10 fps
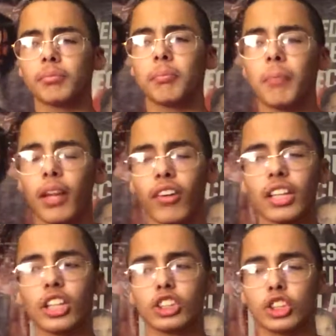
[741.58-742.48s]

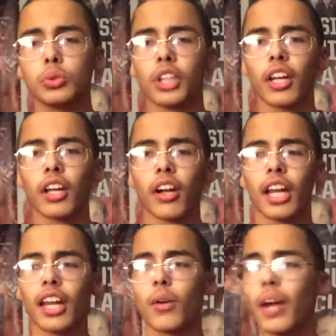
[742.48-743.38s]
married to Johnny
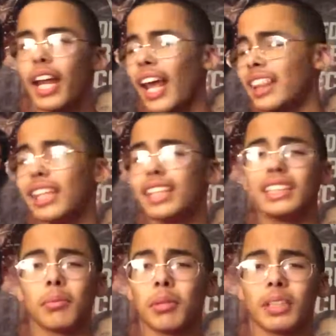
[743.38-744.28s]
Gargano, and I think
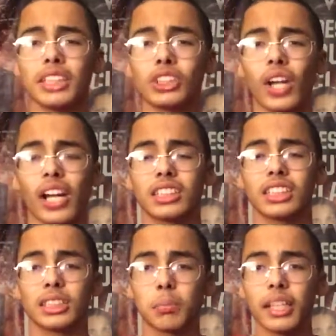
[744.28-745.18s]
WWE is trying not to
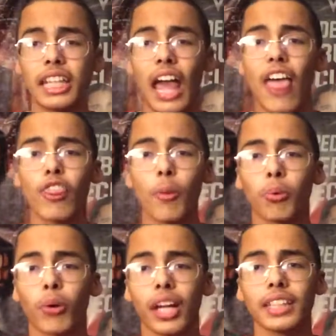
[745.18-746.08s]
split the
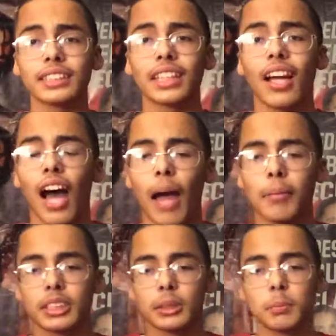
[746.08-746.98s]

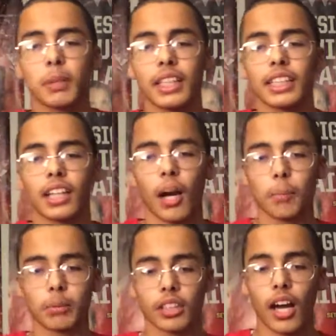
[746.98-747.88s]
split the
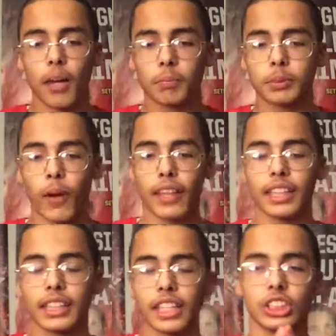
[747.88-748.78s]
couples up, so I
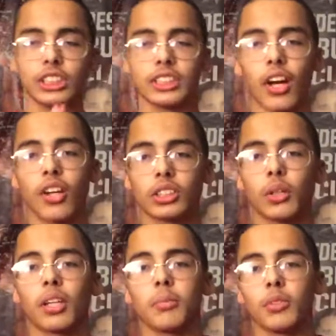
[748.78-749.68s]
think that she is also
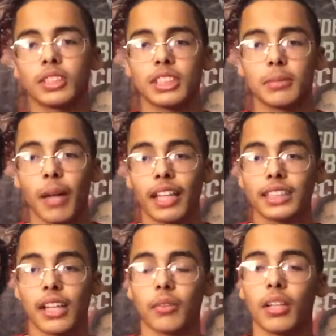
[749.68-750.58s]
going to move to
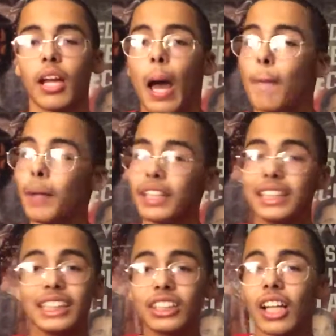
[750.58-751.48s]
SmackDown. But
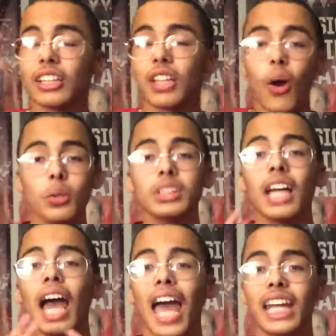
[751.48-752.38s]
those
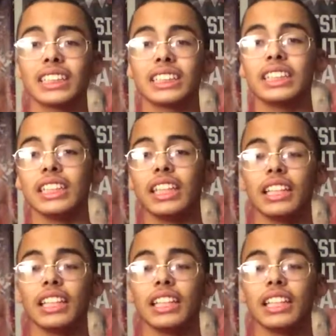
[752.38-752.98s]
NXT